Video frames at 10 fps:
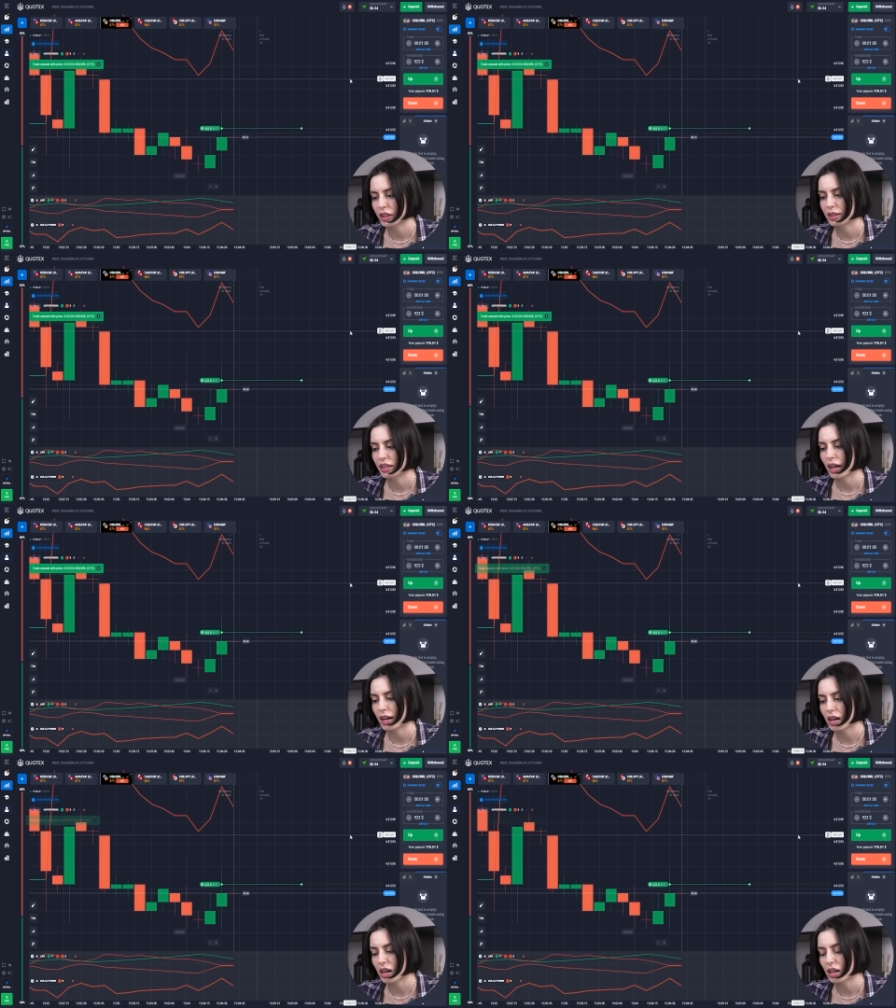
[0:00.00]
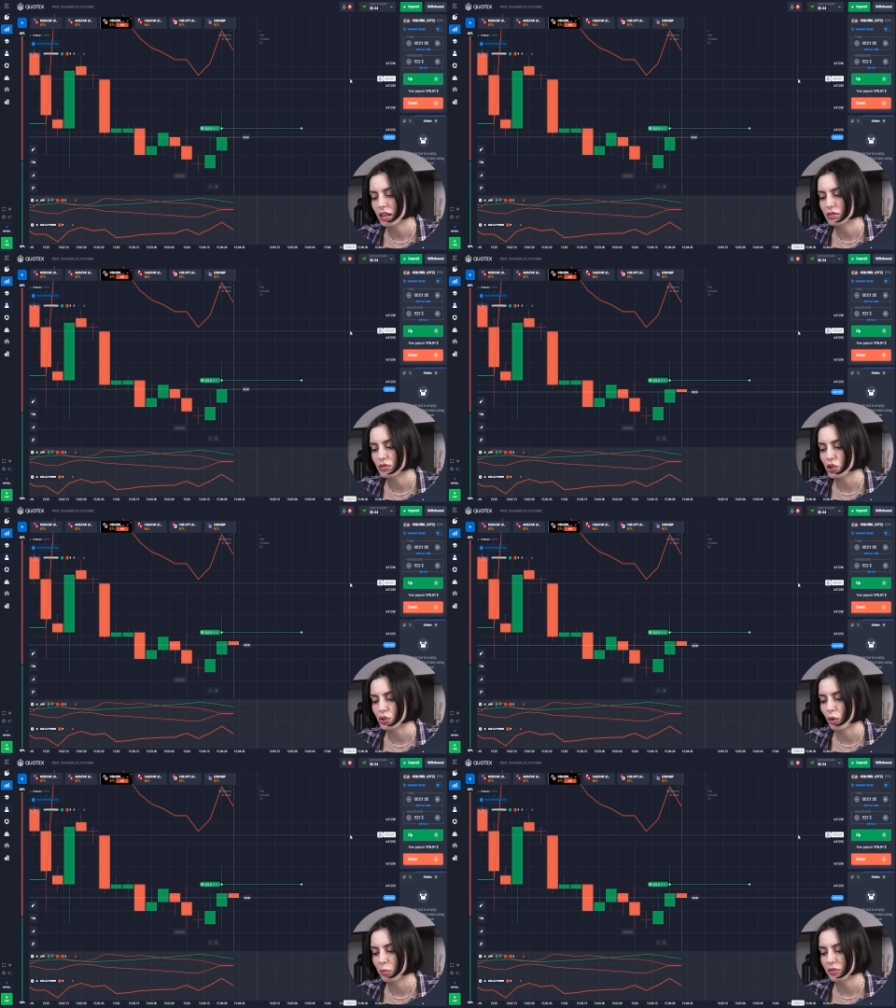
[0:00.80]
we are
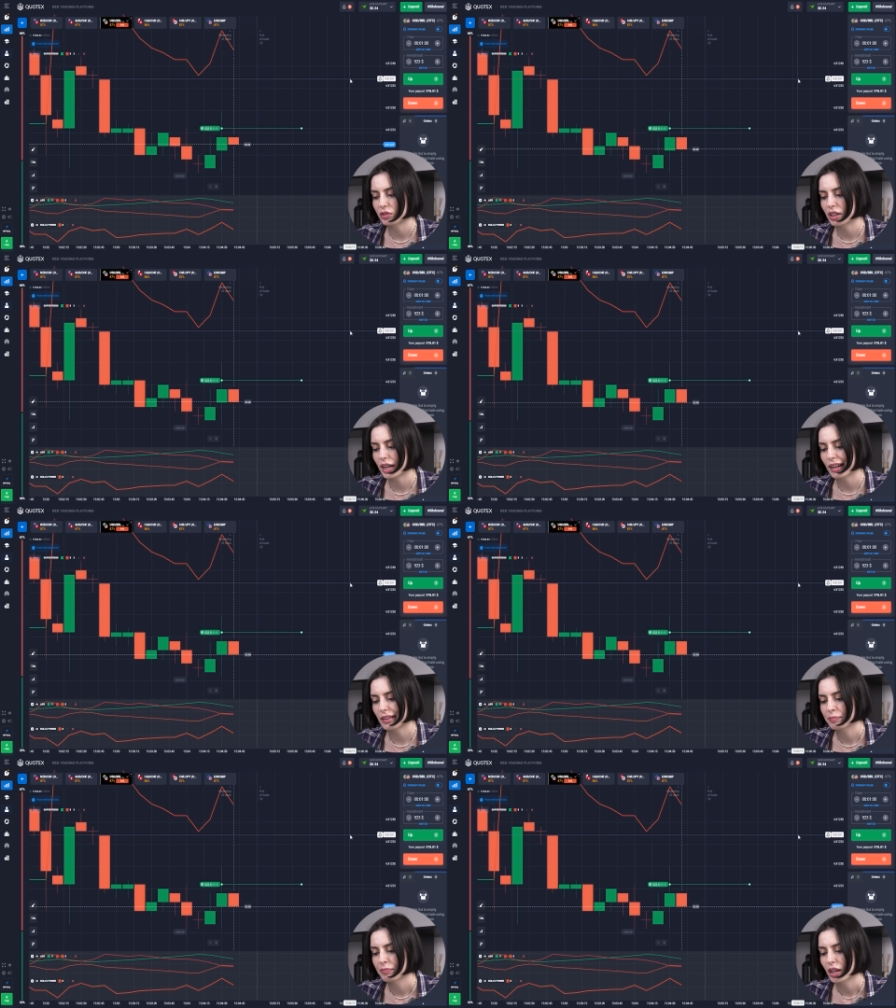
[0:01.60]
just hoping for that.